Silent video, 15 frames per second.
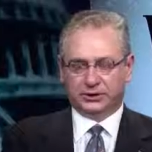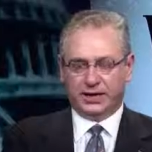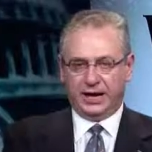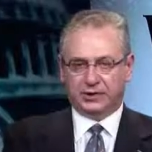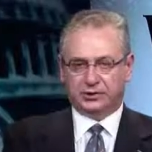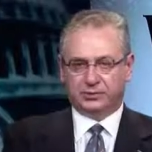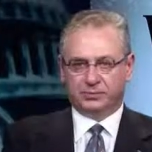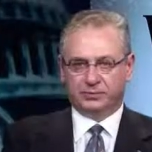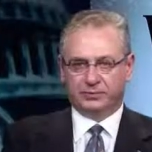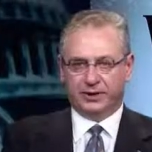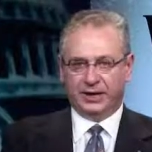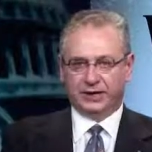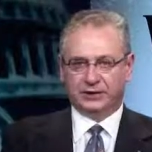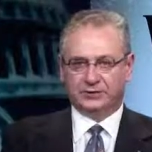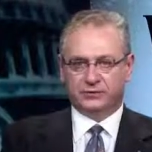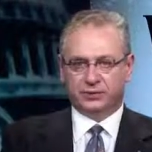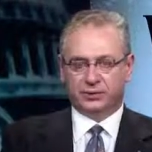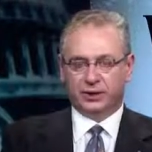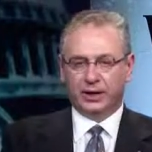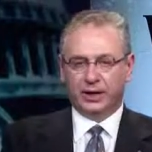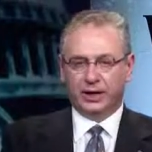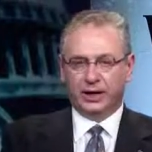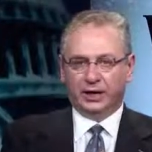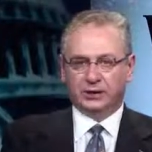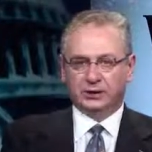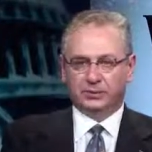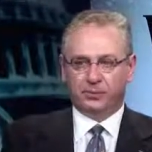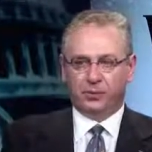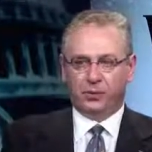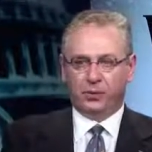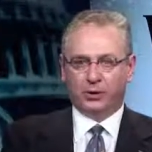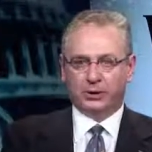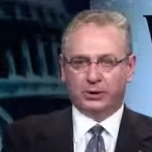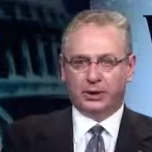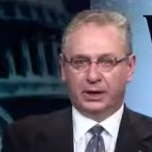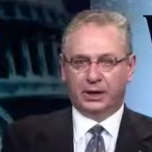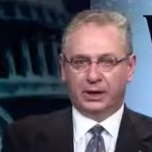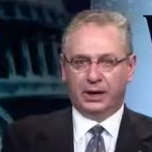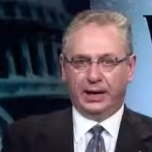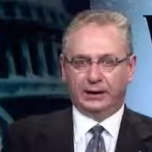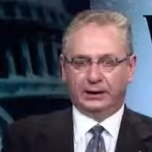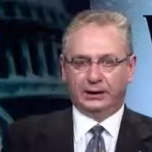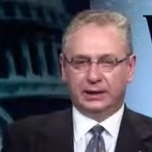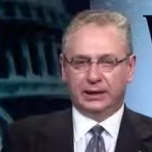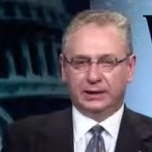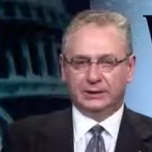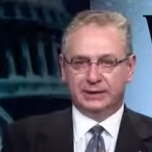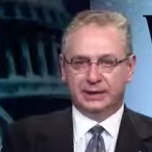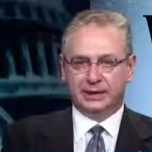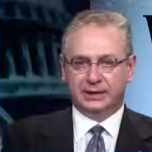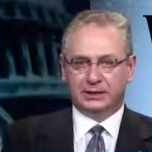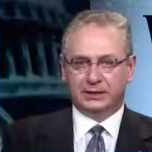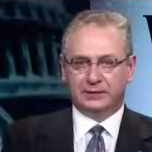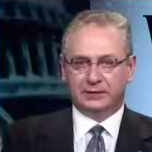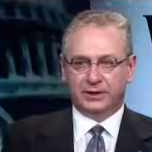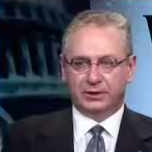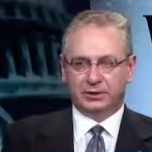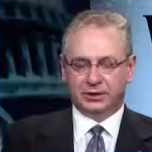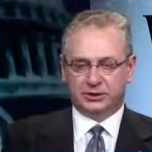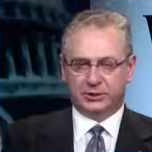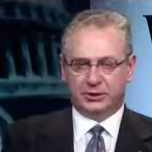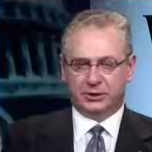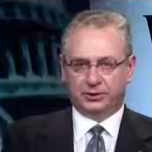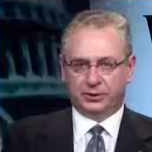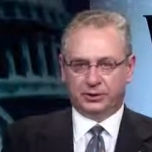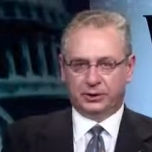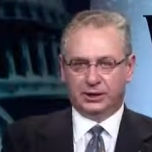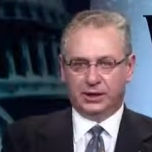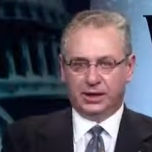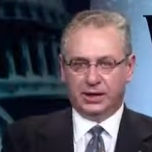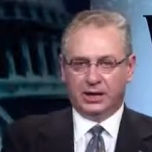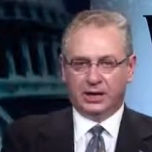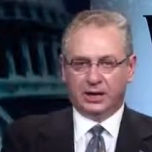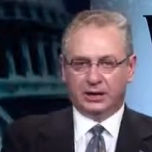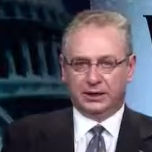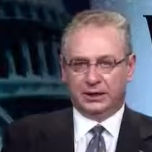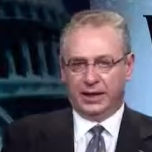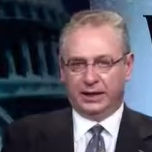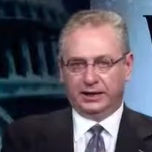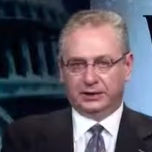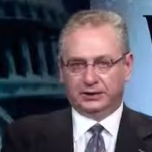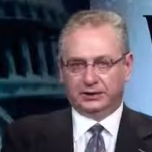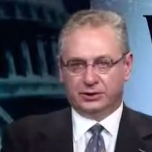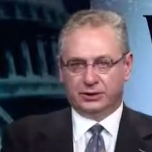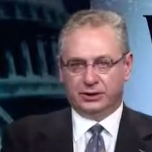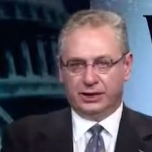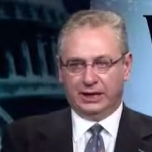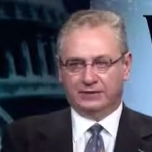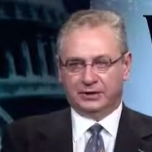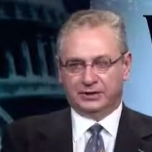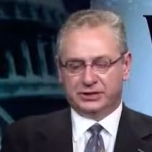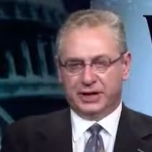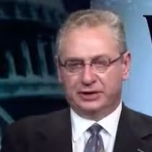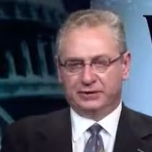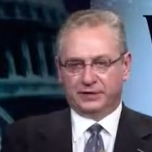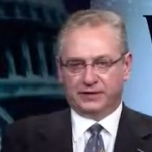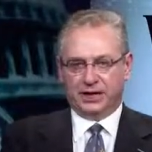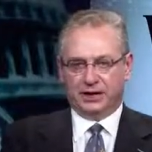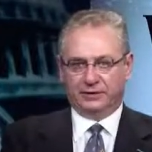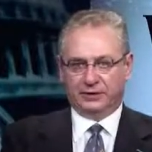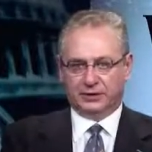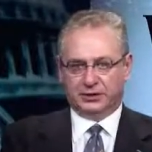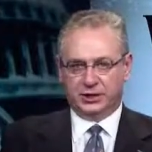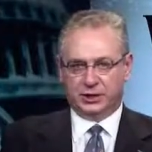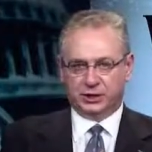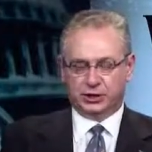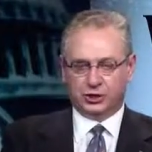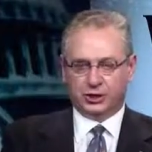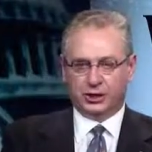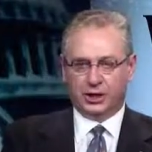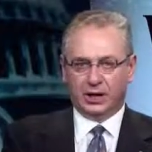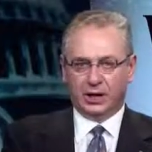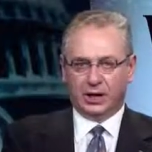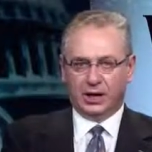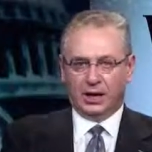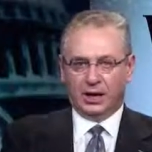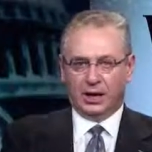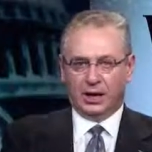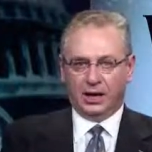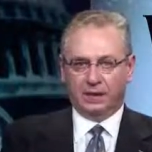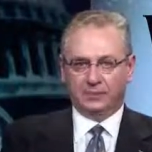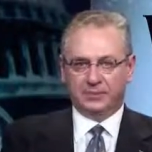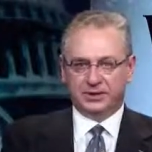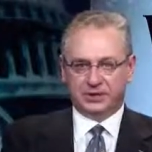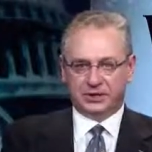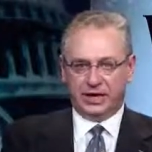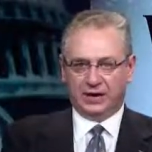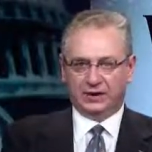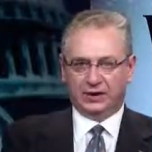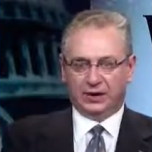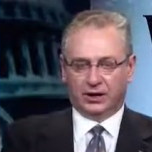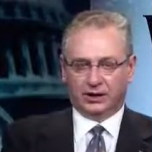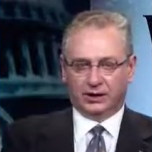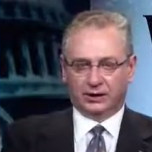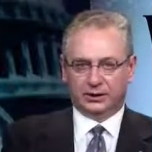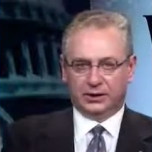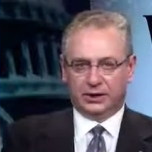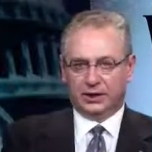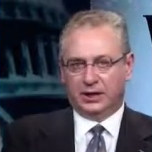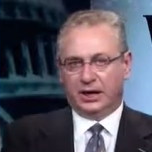the statute provides for, it's important that the identity of a U.S. person that is on the other side of his conversation uh, be safeguarded